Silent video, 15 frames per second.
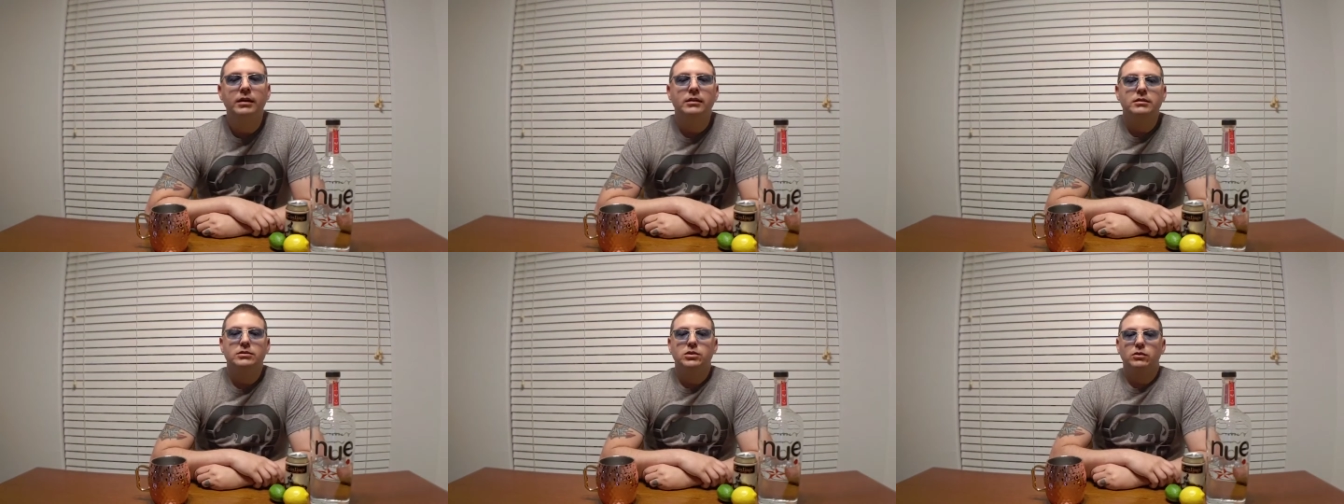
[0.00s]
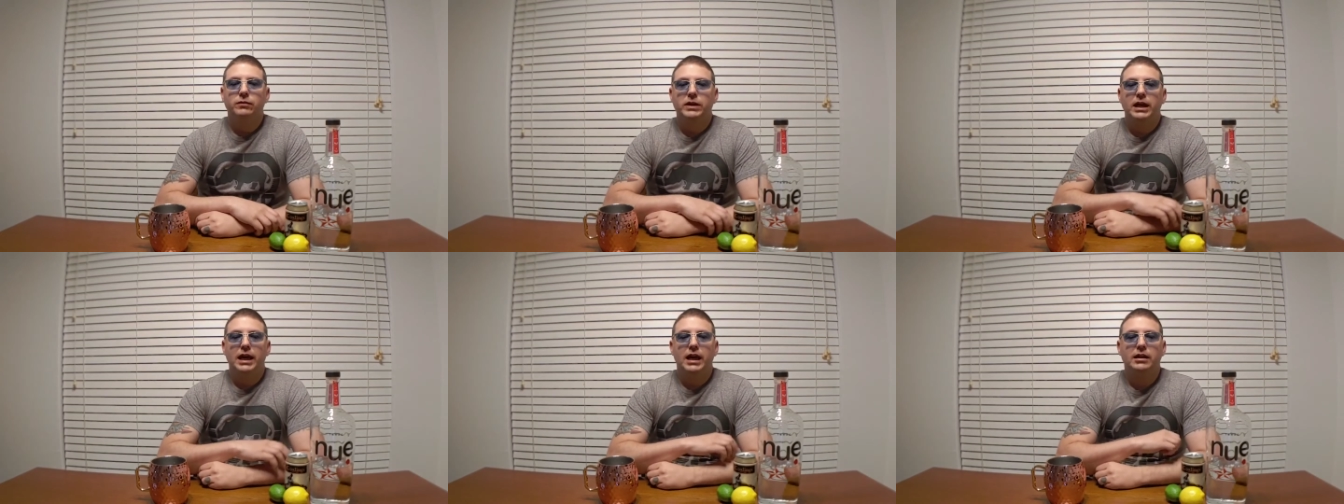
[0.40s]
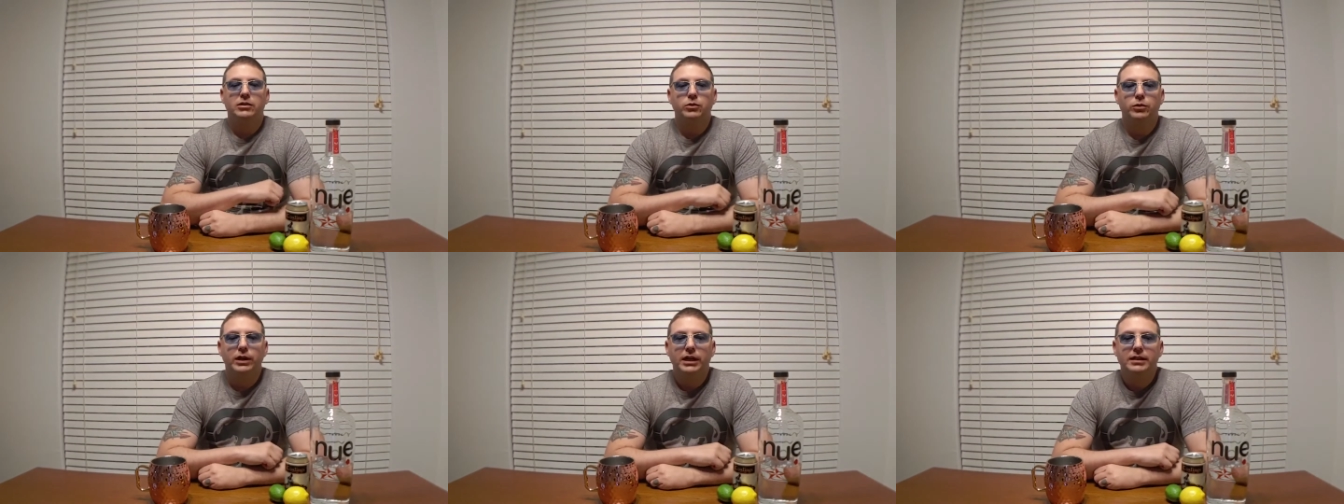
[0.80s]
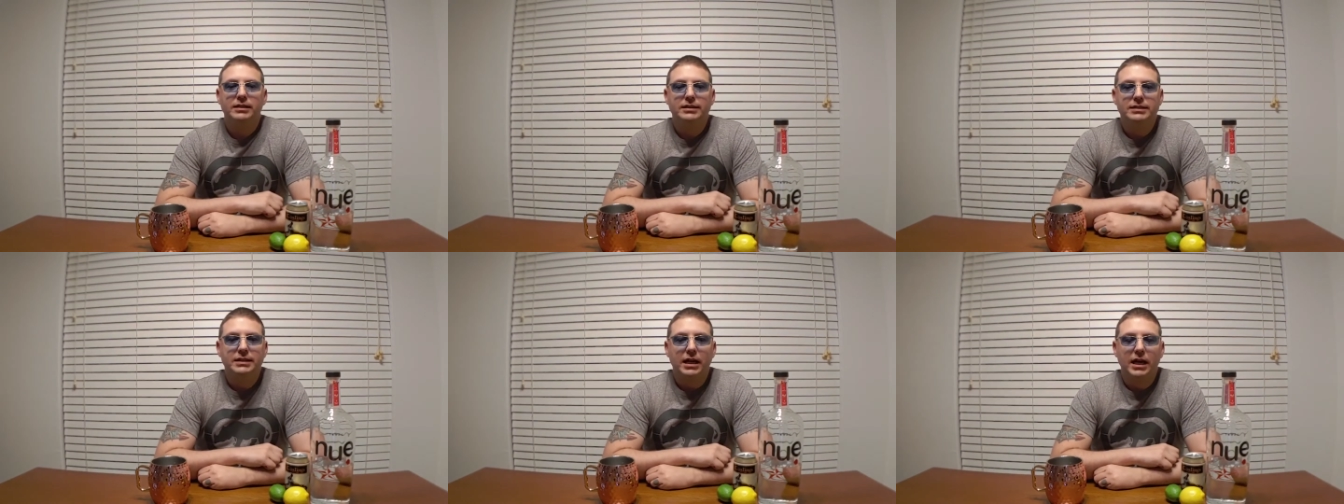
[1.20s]
Sophie had created the
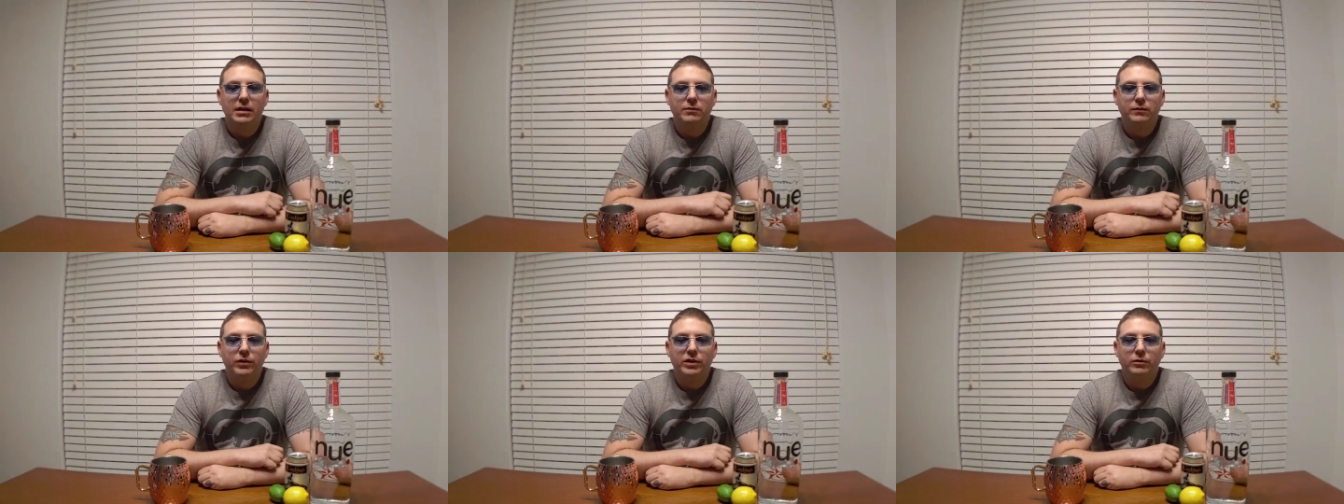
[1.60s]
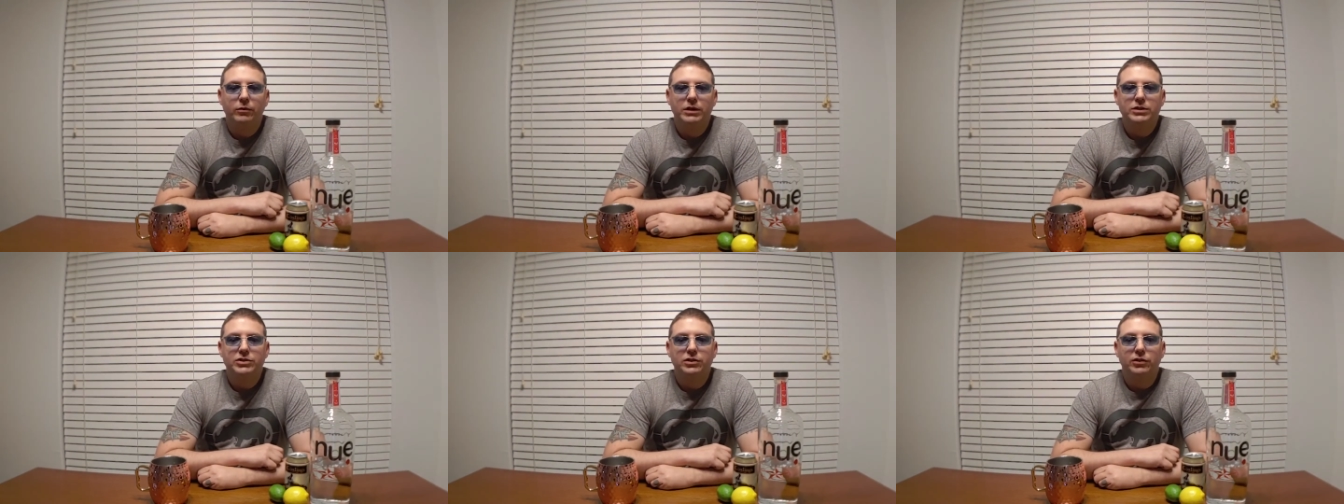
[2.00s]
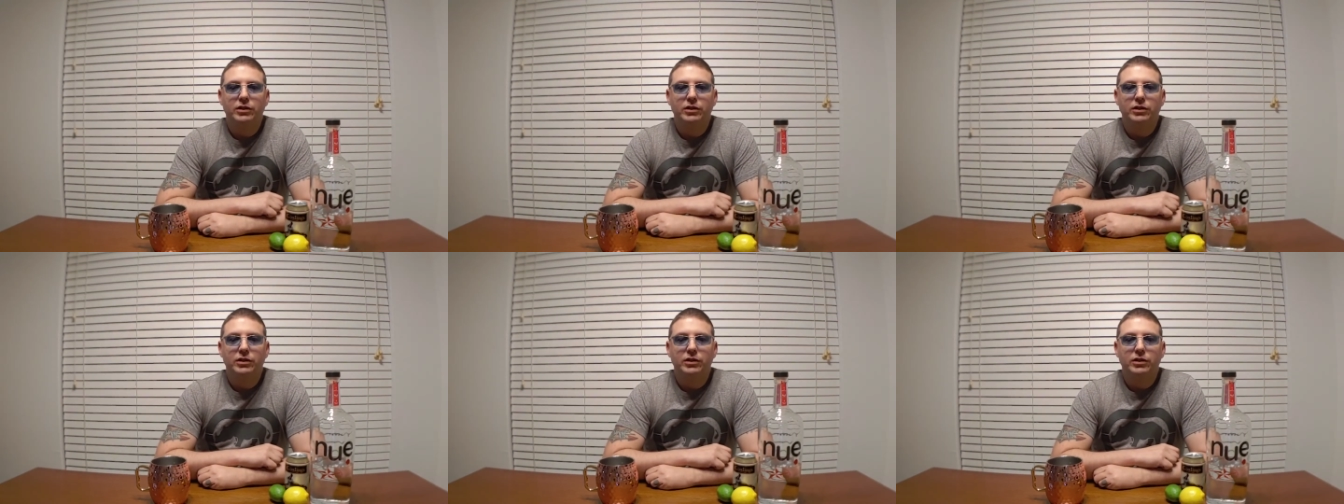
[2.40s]
design for the original